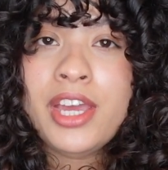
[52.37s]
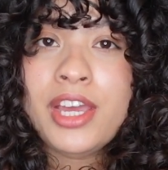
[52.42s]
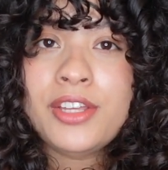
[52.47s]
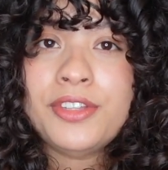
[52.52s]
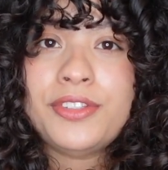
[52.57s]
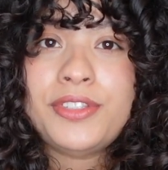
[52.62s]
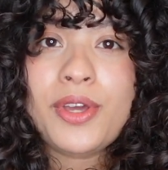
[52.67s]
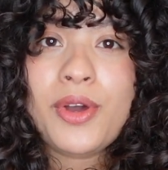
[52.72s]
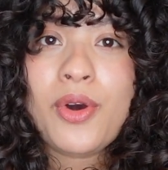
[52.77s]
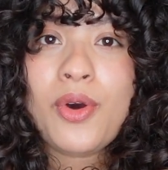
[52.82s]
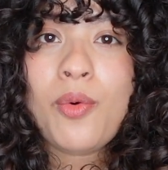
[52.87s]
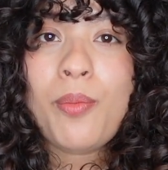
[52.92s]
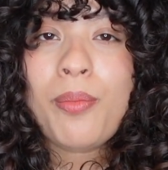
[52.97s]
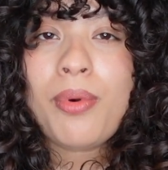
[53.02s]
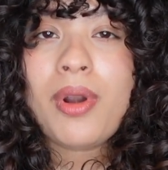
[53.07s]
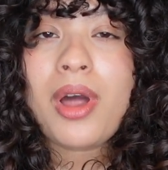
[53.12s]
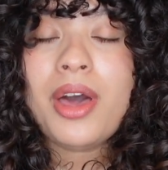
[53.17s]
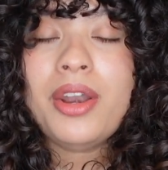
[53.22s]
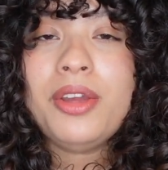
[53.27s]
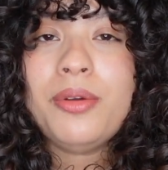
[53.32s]
So
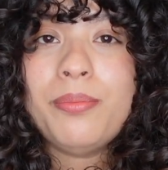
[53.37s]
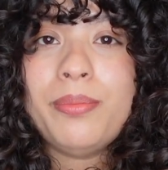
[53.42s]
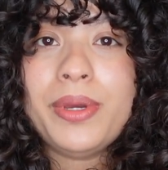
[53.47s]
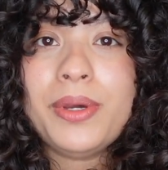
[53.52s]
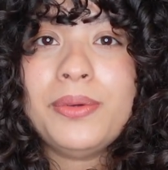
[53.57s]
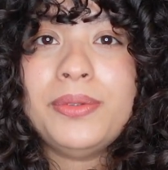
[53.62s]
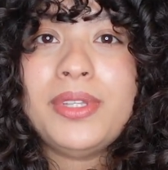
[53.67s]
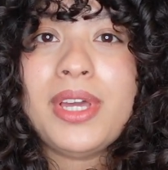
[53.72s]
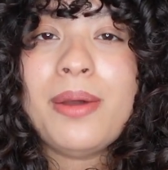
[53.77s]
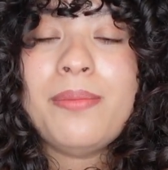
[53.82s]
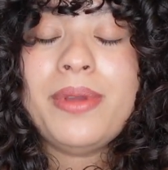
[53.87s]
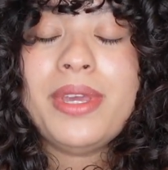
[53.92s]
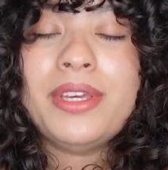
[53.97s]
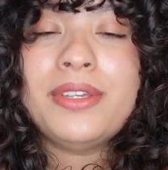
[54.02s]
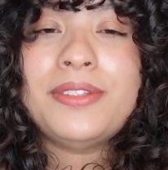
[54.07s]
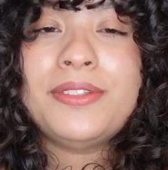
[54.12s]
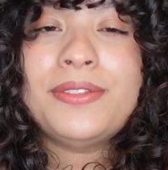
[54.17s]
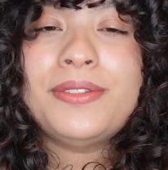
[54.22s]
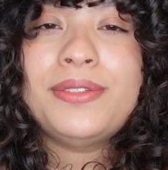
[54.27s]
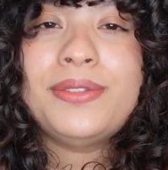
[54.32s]
product buildup
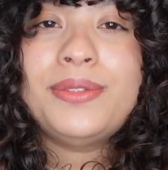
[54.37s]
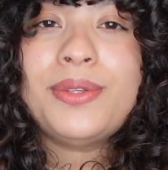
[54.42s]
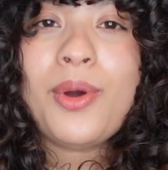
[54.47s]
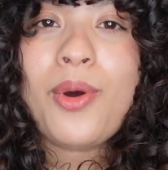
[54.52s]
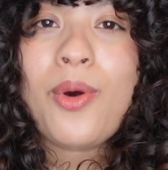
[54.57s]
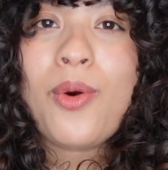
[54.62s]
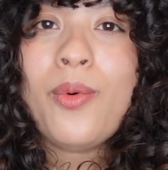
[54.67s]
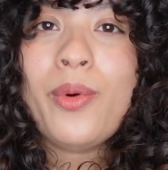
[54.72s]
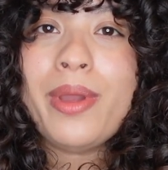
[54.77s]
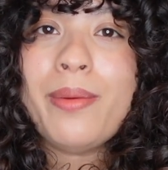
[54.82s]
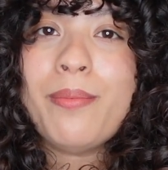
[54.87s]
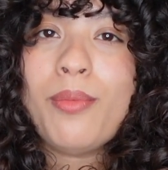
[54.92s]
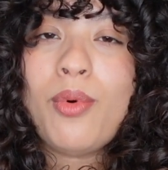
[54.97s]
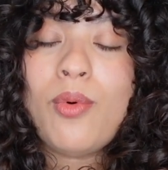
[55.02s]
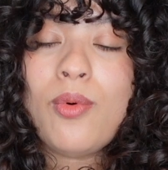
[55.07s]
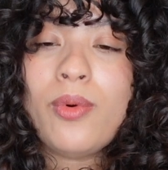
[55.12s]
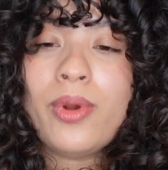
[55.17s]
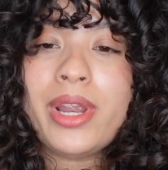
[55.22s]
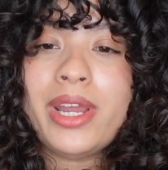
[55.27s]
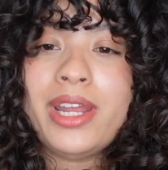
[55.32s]
is so
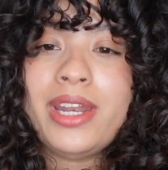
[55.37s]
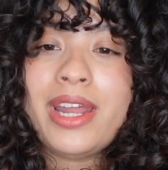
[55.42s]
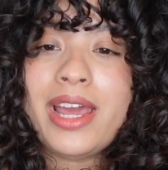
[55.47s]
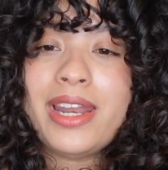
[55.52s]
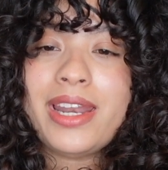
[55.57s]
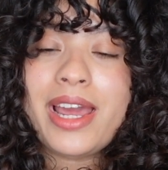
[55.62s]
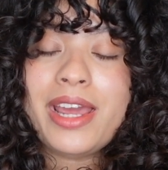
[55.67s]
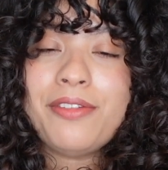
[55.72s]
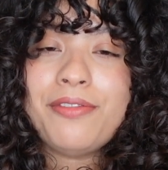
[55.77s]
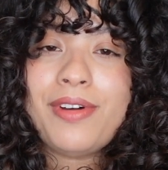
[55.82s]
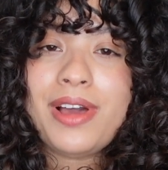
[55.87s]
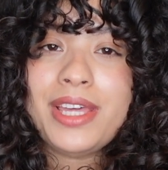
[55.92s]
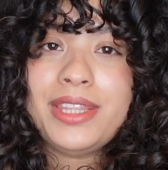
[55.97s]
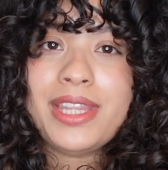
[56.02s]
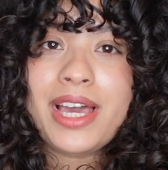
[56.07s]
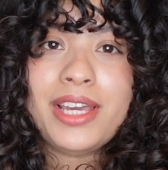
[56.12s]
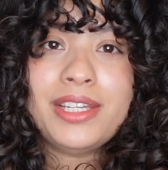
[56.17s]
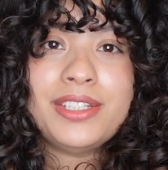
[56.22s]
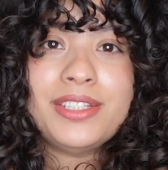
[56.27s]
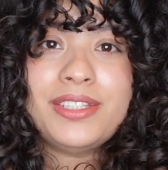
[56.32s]
important, and I find
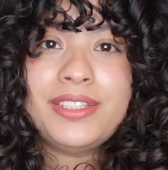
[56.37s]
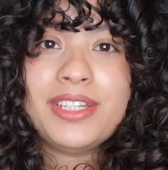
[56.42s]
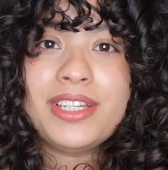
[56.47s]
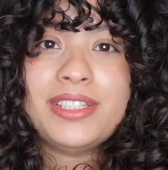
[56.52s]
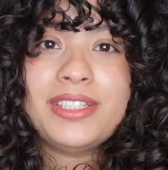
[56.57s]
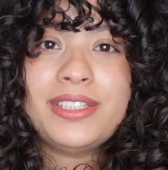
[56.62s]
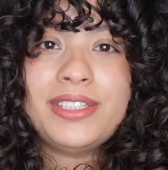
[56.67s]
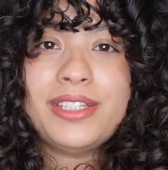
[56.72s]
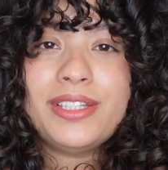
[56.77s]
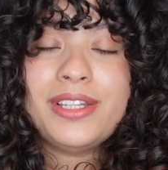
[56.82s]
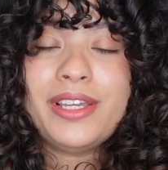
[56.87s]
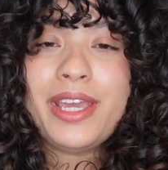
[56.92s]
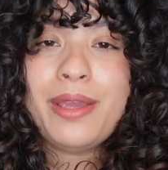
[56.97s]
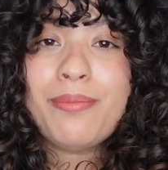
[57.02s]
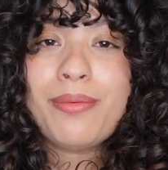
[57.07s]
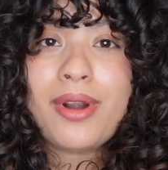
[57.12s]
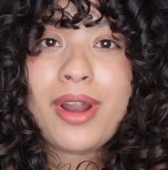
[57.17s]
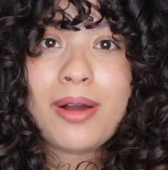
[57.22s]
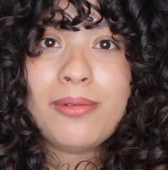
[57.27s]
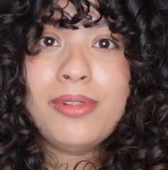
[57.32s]
that is just a
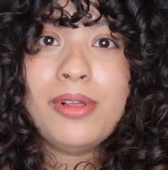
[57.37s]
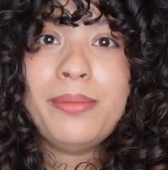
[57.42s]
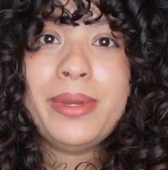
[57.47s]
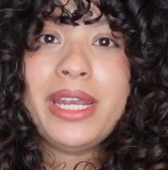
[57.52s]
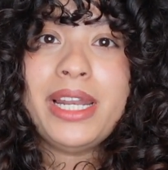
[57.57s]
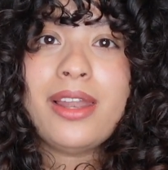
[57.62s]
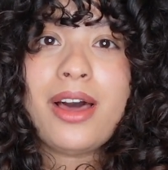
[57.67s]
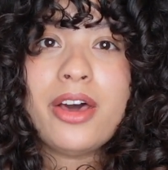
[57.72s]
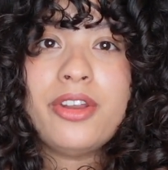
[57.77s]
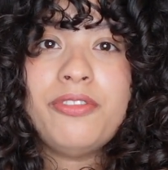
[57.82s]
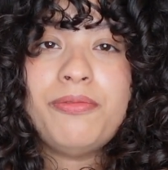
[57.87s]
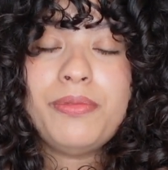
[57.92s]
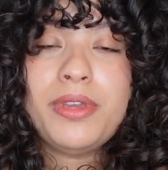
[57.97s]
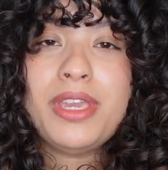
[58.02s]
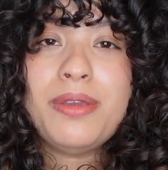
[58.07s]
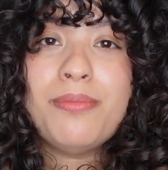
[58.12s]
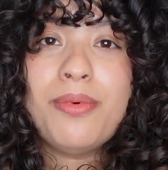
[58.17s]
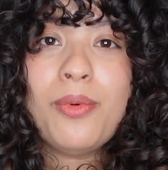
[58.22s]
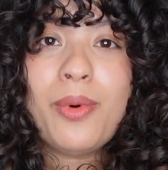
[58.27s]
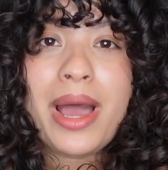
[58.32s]
problem a lot of
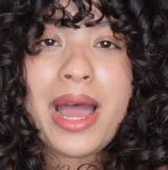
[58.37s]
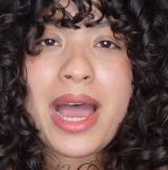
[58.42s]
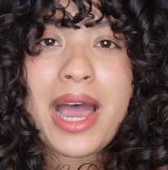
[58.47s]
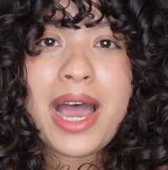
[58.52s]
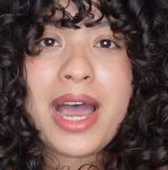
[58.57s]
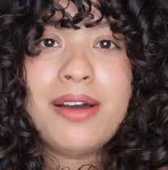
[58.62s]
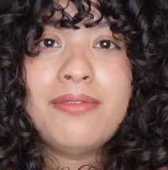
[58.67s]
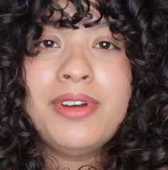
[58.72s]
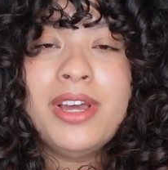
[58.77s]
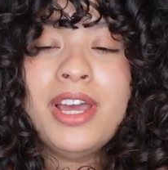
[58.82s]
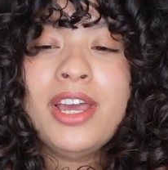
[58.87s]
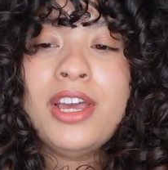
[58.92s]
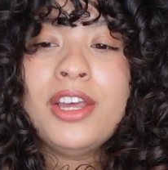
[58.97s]
people have.